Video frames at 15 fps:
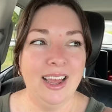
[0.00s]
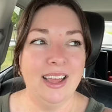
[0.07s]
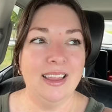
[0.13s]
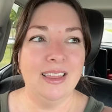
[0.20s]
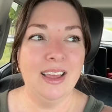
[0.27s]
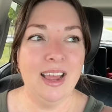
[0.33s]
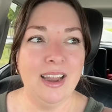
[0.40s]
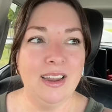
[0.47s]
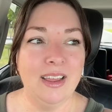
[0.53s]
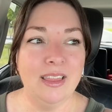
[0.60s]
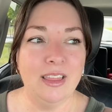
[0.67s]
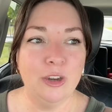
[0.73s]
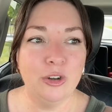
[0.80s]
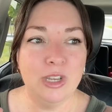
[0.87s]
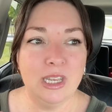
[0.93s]
then
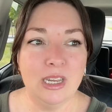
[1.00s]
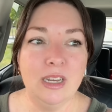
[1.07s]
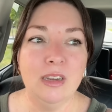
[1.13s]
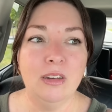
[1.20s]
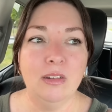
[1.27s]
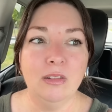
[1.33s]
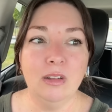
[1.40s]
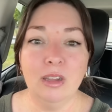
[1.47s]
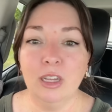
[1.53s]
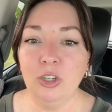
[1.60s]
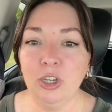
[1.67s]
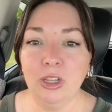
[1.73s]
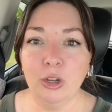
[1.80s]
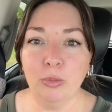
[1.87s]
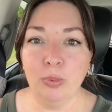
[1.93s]
they're still
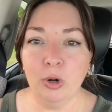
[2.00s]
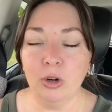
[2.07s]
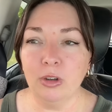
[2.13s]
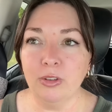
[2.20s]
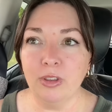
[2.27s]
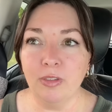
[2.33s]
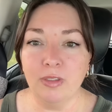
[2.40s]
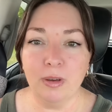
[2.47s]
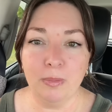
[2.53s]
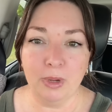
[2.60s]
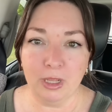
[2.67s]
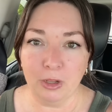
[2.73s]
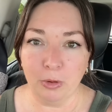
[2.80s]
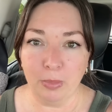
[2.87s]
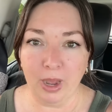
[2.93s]
clutching their pearls and
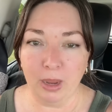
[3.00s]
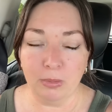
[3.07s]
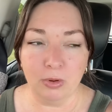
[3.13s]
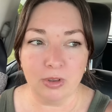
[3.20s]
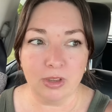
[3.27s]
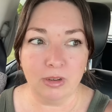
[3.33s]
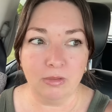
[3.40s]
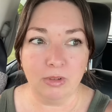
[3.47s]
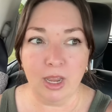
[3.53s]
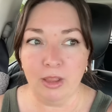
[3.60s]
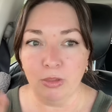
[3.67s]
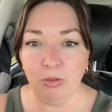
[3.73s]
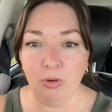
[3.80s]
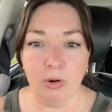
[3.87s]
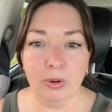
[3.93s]
thumping their Bibles
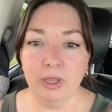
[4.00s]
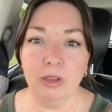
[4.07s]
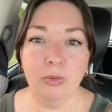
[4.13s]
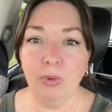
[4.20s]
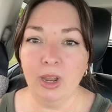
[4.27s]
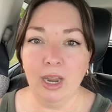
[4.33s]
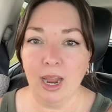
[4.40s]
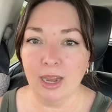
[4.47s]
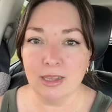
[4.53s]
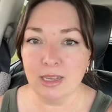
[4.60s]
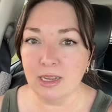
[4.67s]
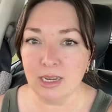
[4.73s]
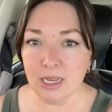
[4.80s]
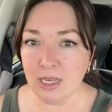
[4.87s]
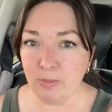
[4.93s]
and throwing their red hats
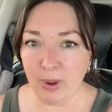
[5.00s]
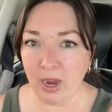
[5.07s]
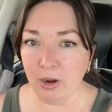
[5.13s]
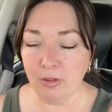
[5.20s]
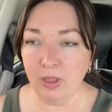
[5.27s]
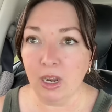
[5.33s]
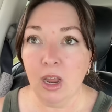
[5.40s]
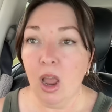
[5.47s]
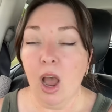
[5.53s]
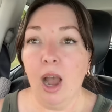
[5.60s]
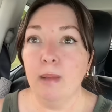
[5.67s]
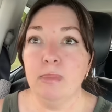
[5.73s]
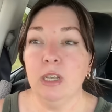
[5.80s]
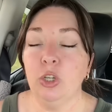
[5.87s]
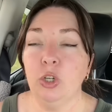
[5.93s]
in despair that I'm such